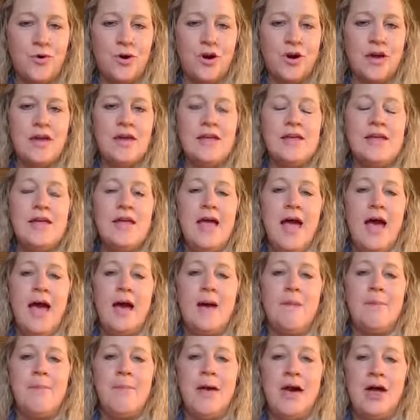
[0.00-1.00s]
for
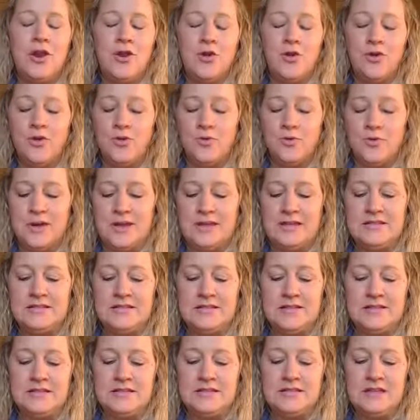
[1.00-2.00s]
medical
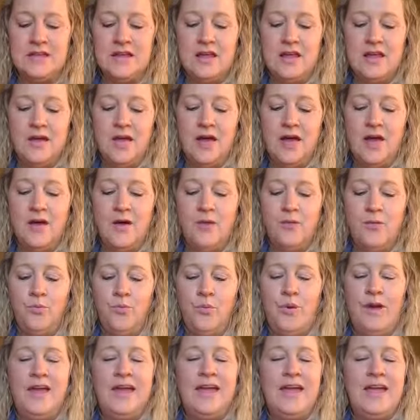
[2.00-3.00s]
reasons,
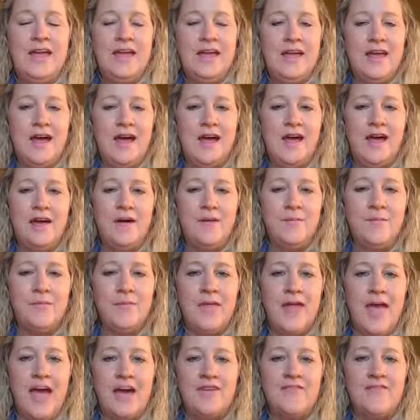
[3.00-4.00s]
we
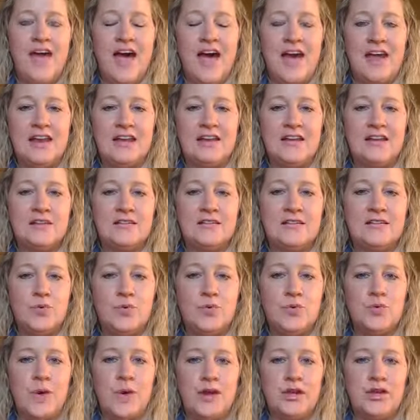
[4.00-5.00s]
have had a
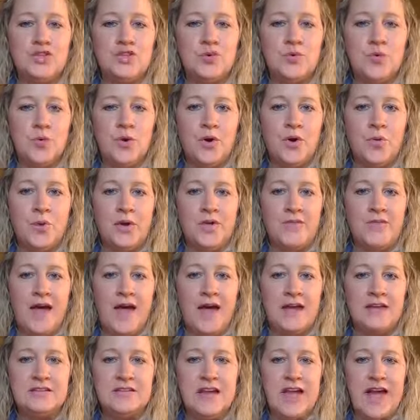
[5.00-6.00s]
situation where we've
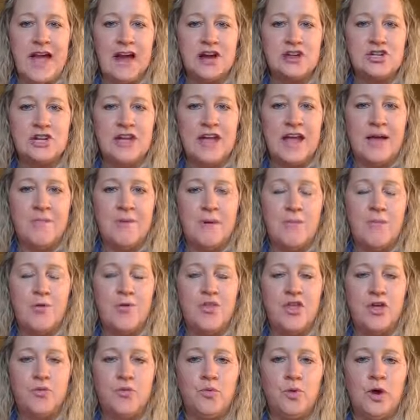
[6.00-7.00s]
had to actually come up
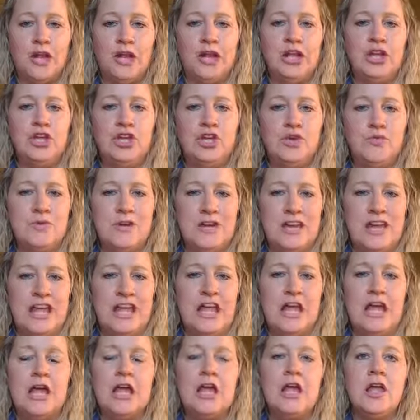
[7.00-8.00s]
with a really
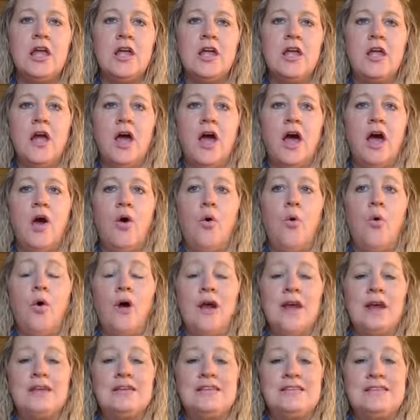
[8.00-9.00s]
unique
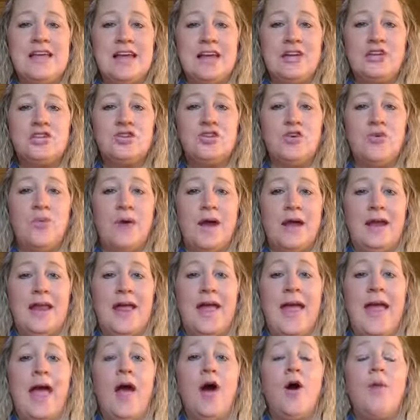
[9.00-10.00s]
organizational way
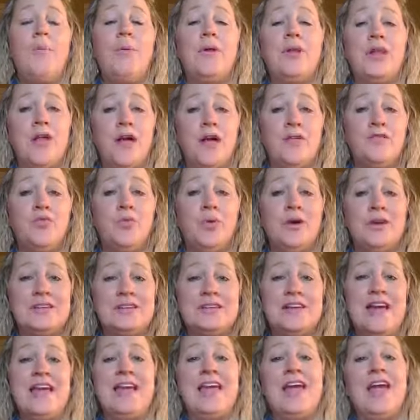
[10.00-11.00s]
to help a loved
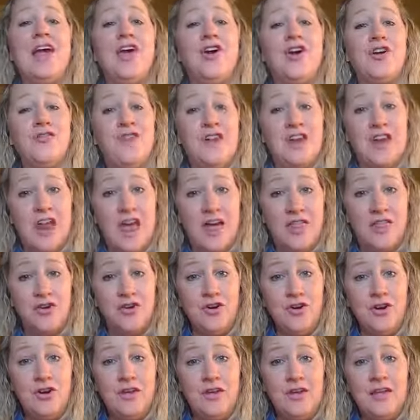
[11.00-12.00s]
one take care of
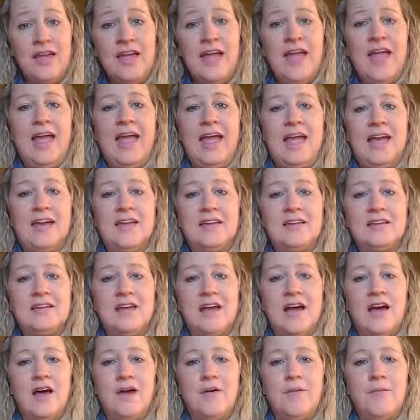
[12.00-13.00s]
another. And,